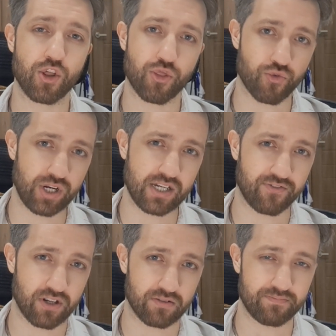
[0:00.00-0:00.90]
3
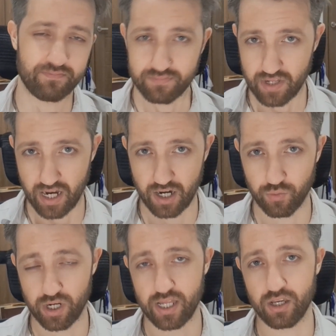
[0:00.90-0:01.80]
of them are
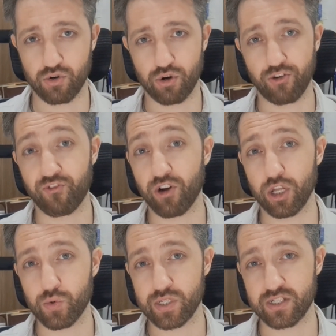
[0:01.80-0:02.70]
what he called
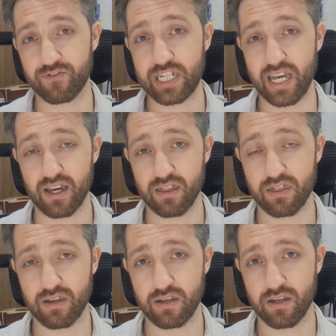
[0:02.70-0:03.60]
followers of
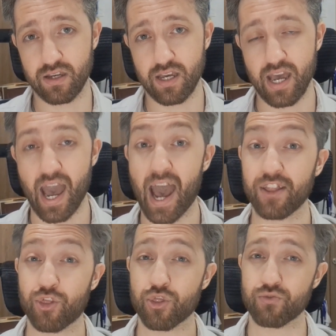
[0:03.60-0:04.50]
death,
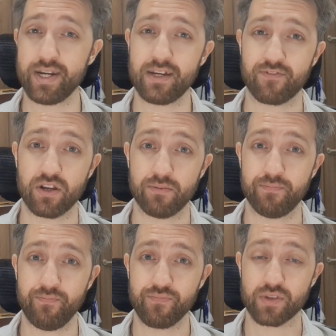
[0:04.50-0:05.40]
and 3 of
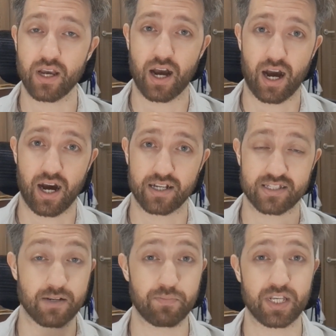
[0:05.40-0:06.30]
them are
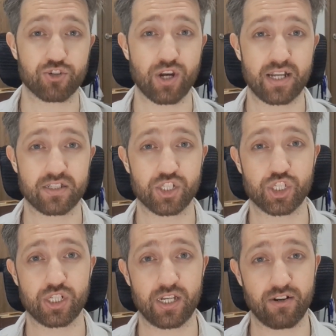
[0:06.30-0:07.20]
simply
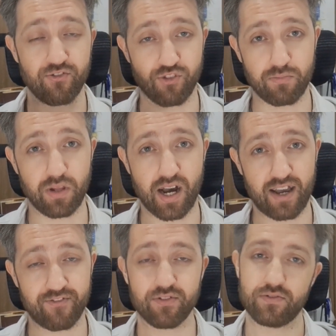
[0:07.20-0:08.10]
transitioning from
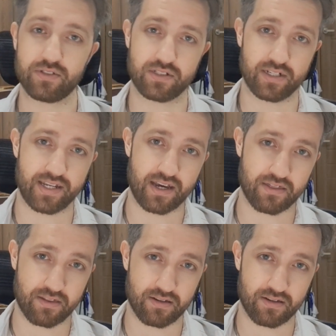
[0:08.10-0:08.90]
life to death.